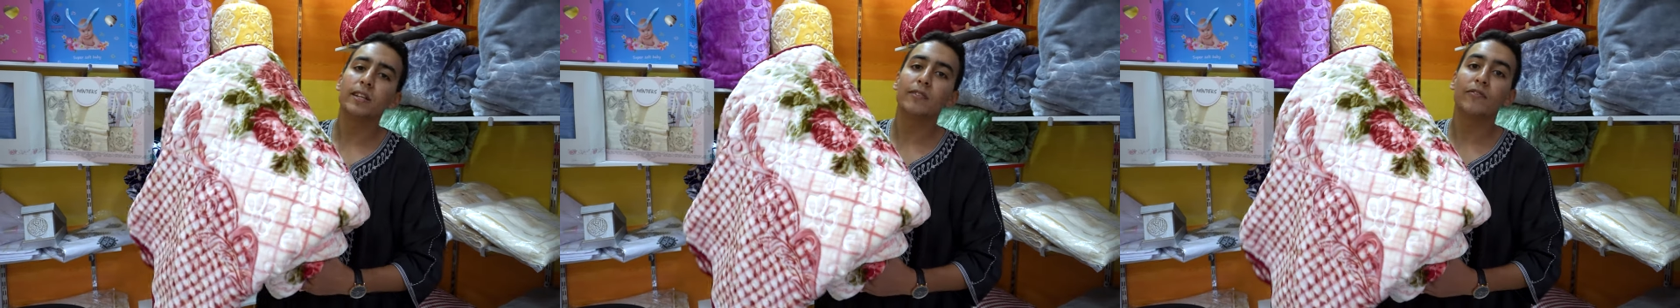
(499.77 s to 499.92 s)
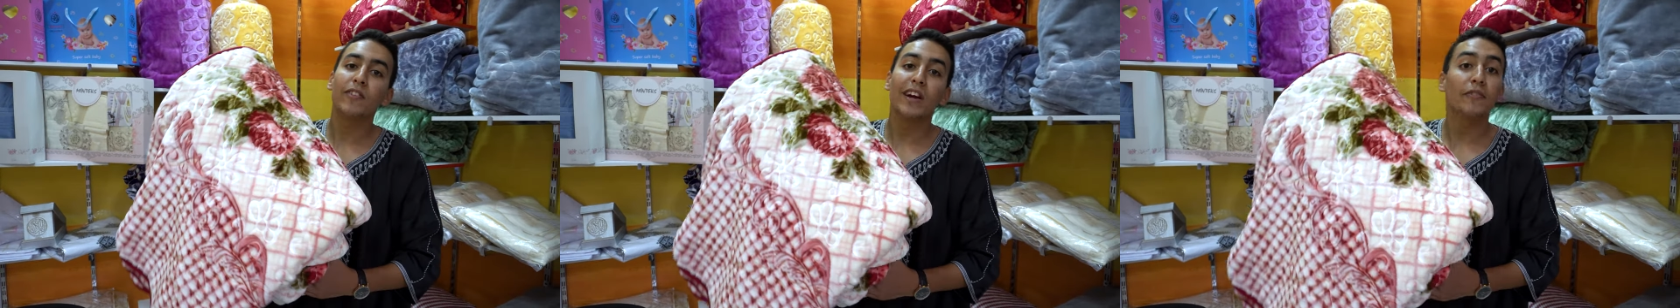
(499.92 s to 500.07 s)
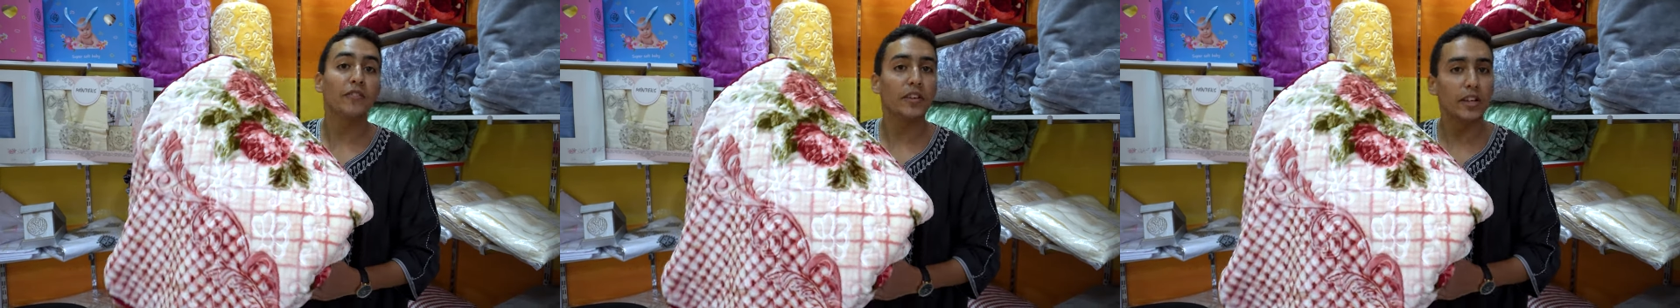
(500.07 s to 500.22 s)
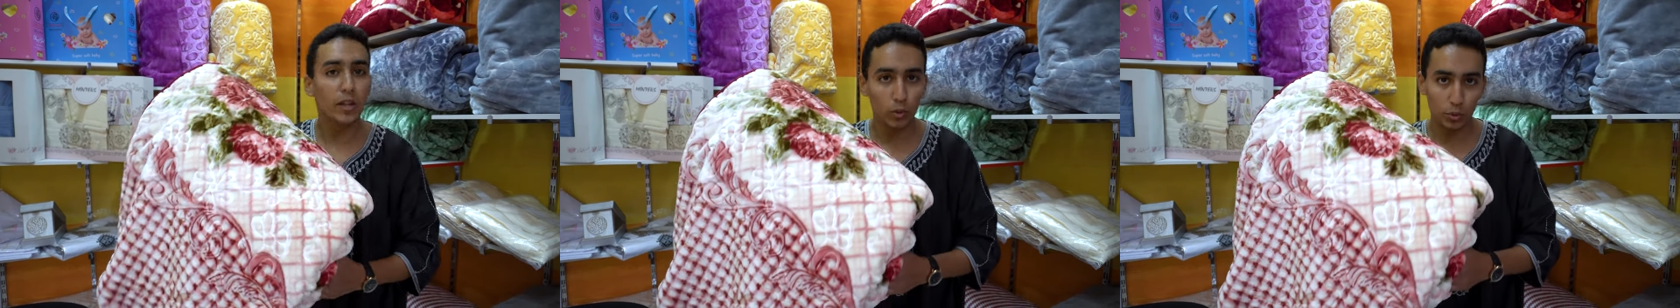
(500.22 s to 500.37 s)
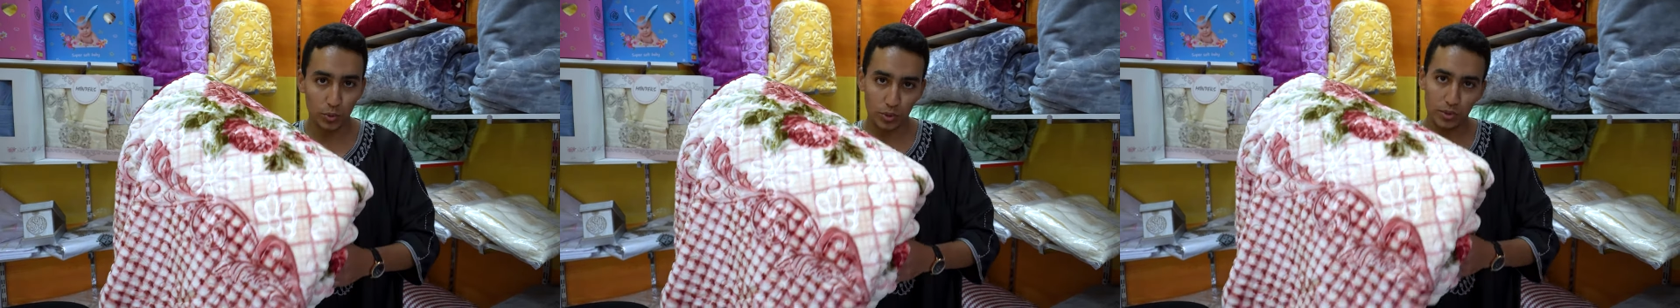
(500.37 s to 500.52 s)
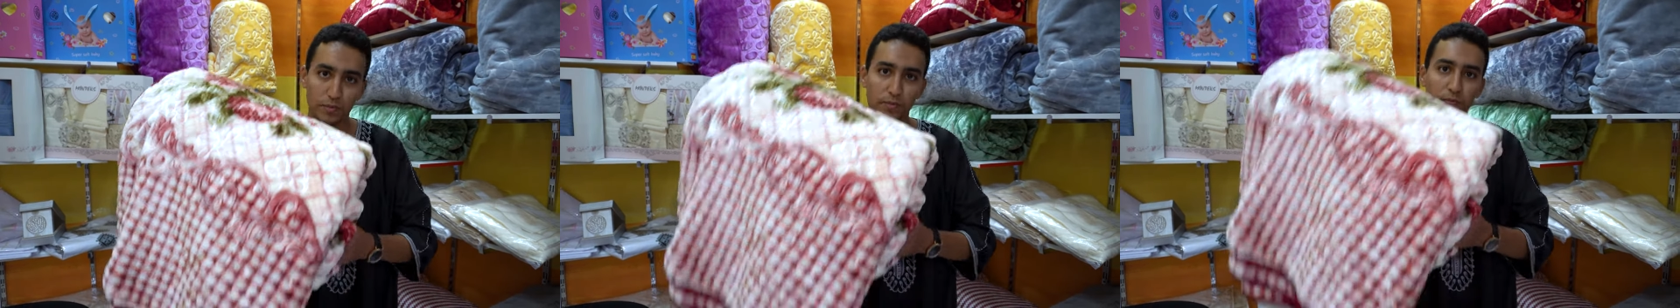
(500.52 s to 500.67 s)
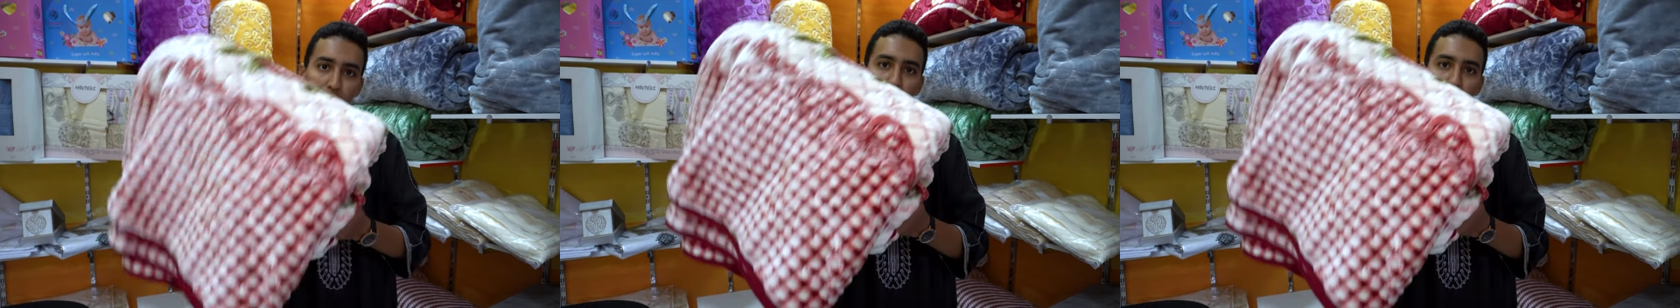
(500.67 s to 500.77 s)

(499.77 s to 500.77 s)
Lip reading: 5 kilos.